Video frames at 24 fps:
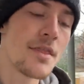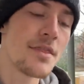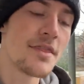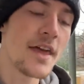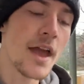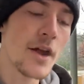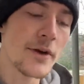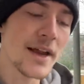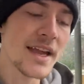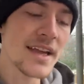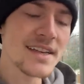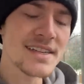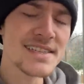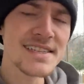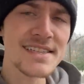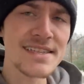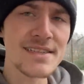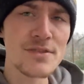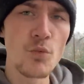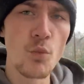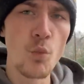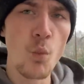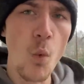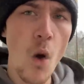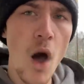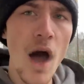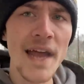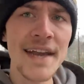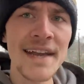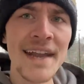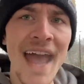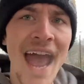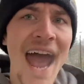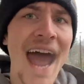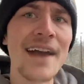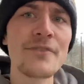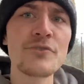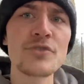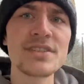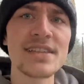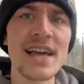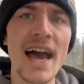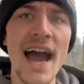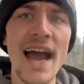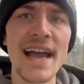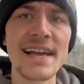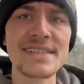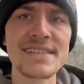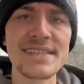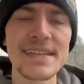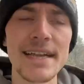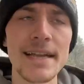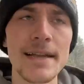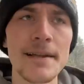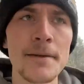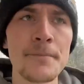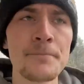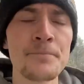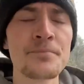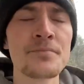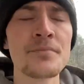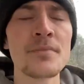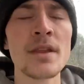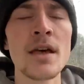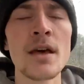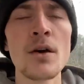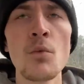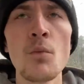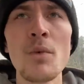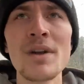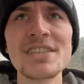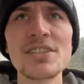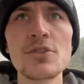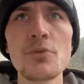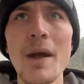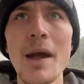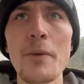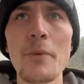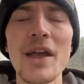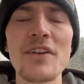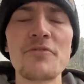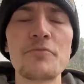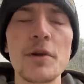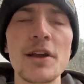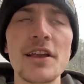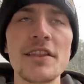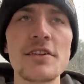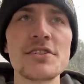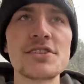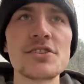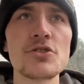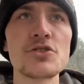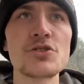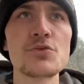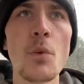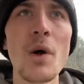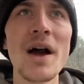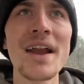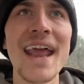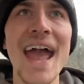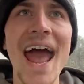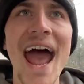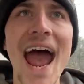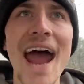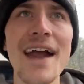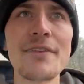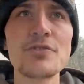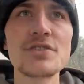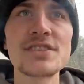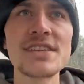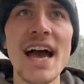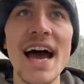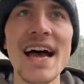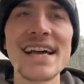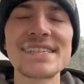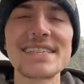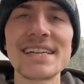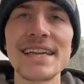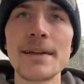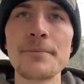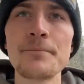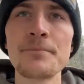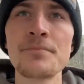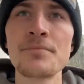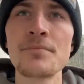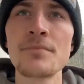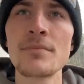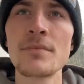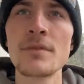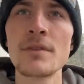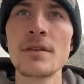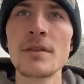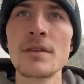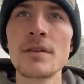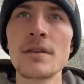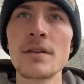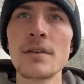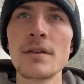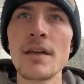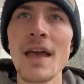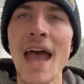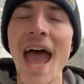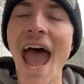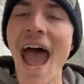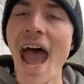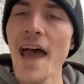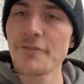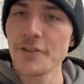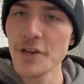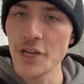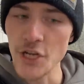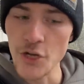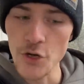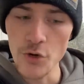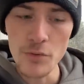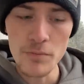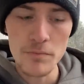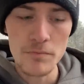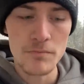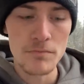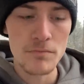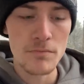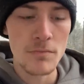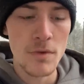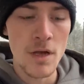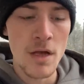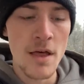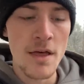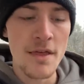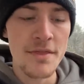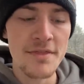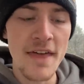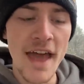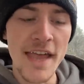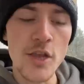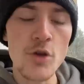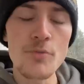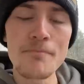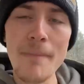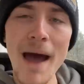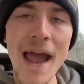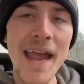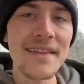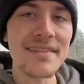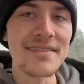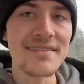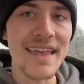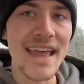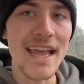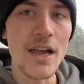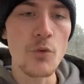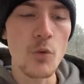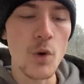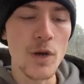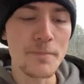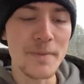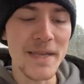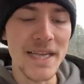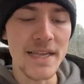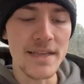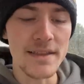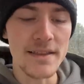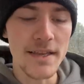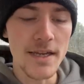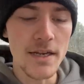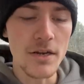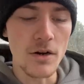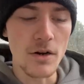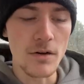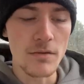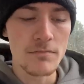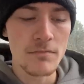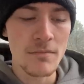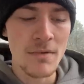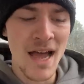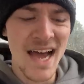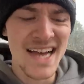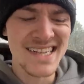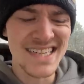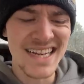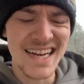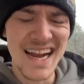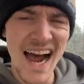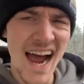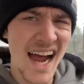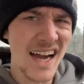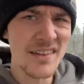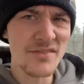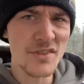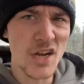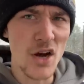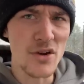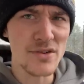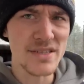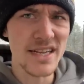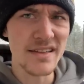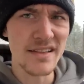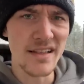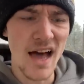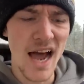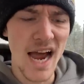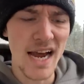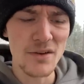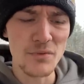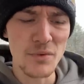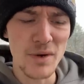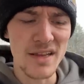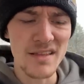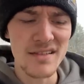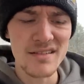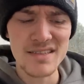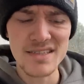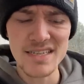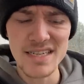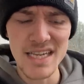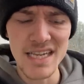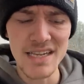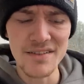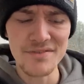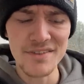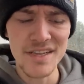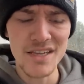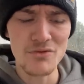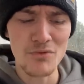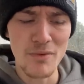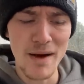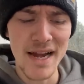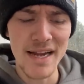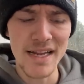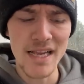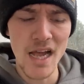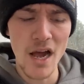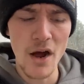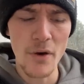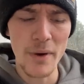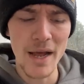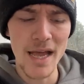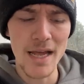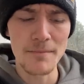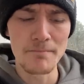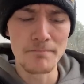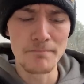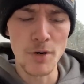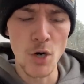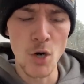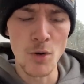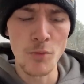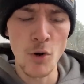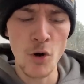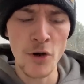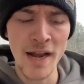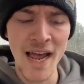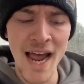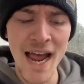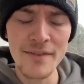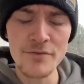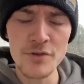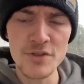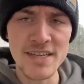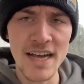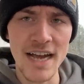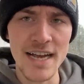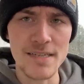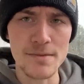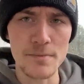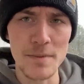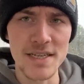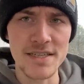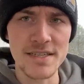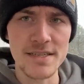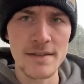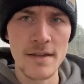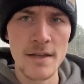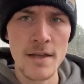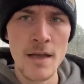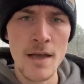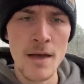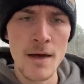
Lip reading: there is one advertising, what's the right way of putting this? There's one advertising avenue that you might think would be illegal, as it kind of goes in line with TV, radio, and billboard advertisements.